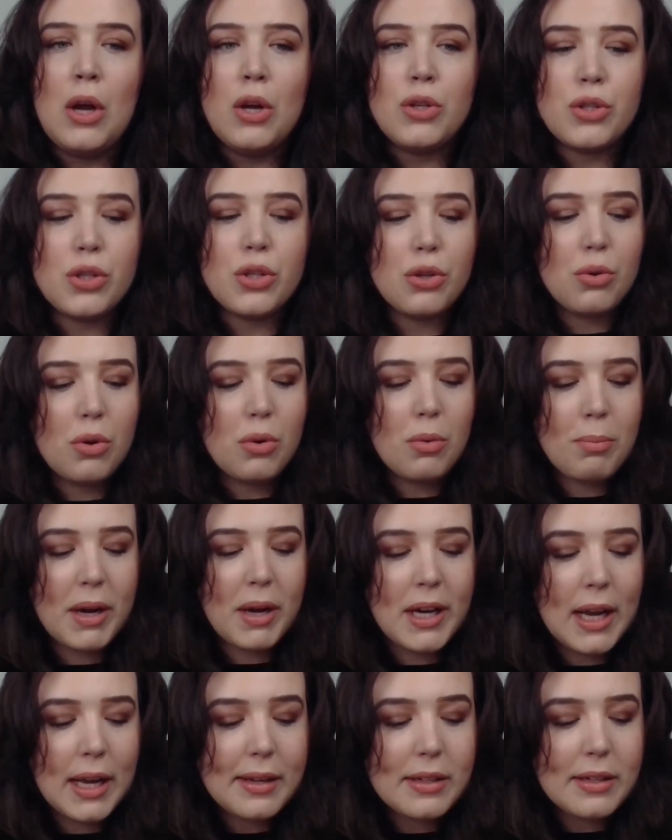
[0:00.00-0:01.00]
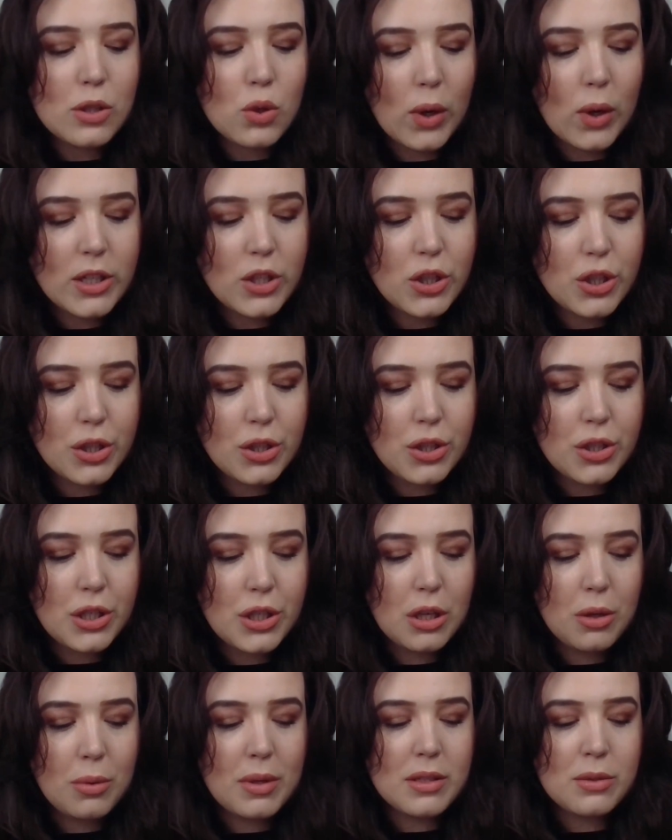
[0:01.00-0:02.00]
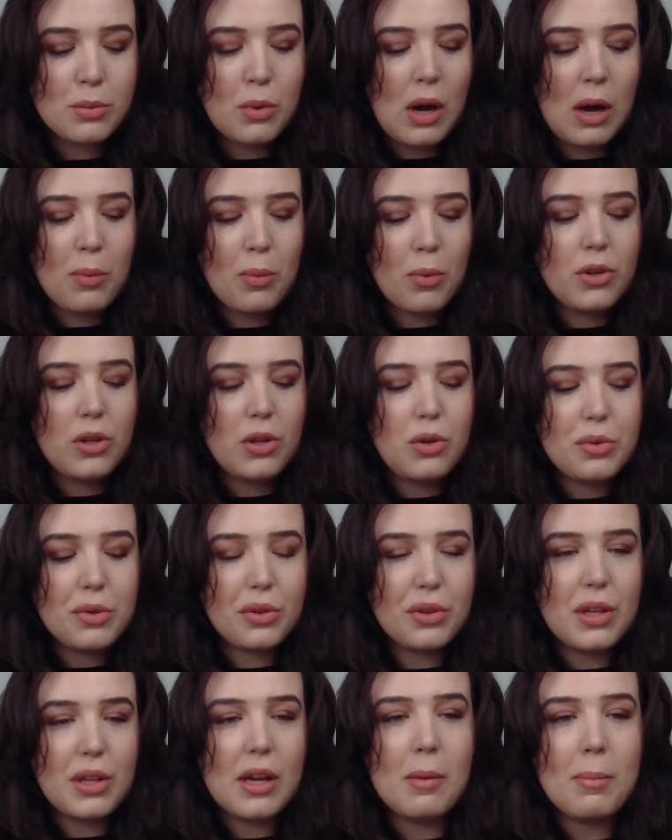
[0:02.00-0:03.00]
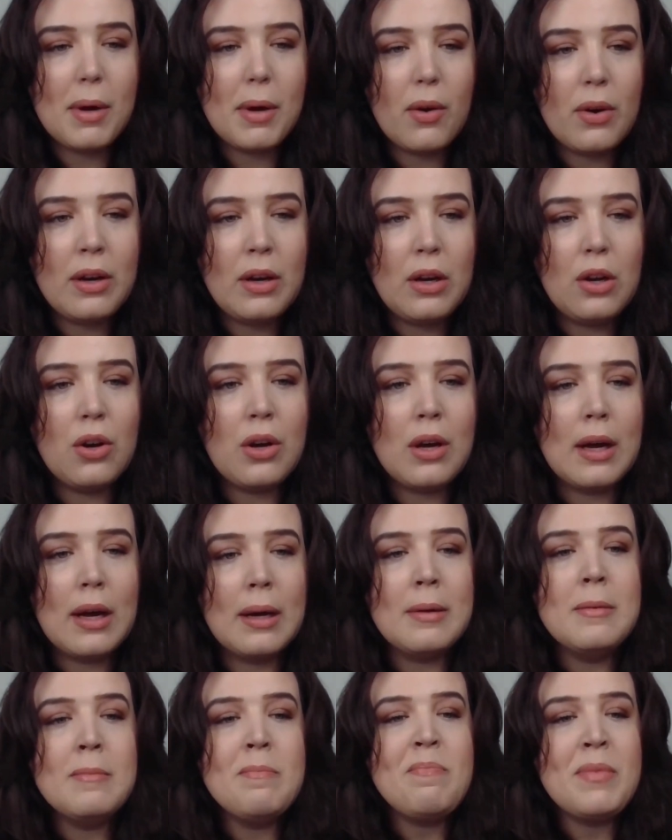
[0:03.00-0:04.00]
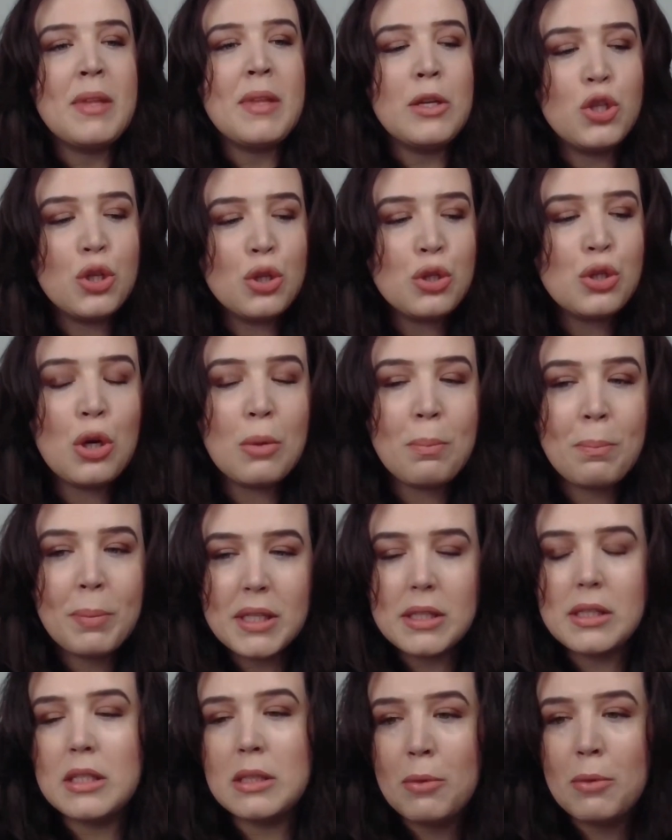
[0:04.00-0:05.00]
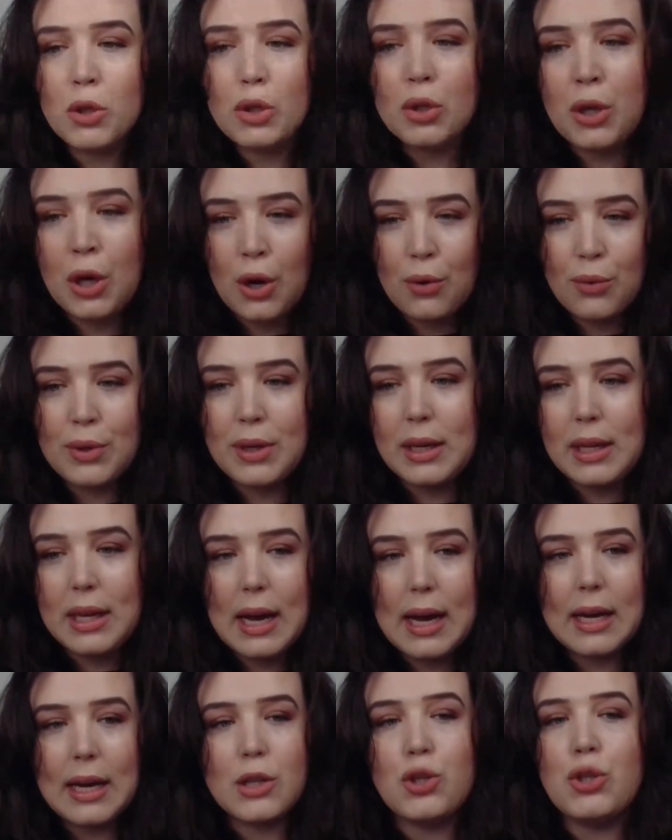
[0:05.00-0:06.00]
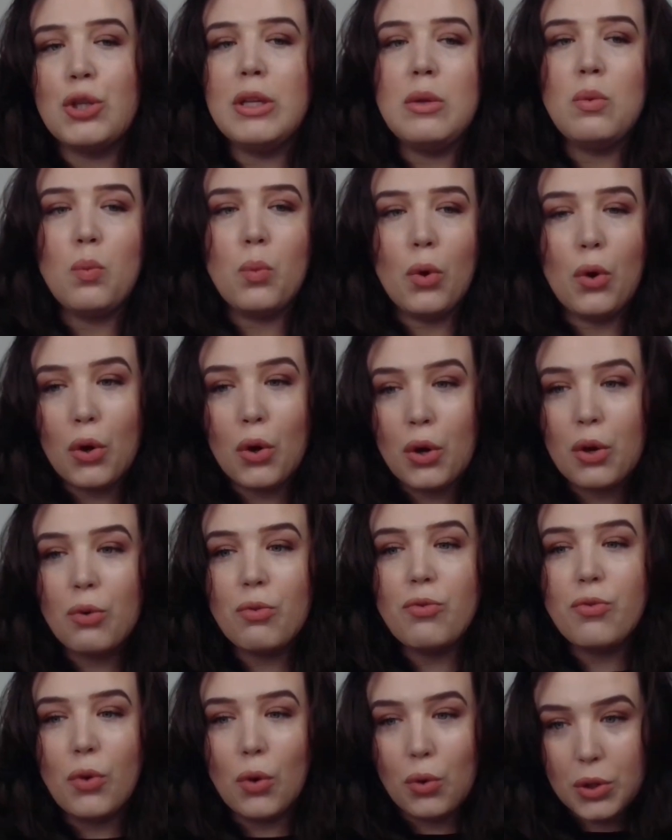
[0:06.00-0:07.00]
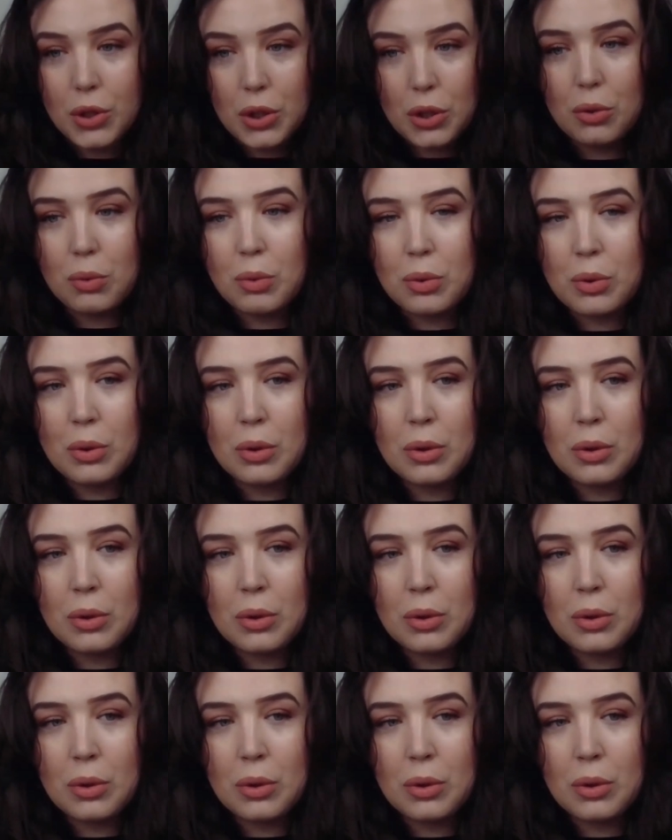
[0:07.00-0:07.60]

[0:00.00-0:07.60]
So my next question to you is, I want you to think about and look at, does your business model currently actually work for you?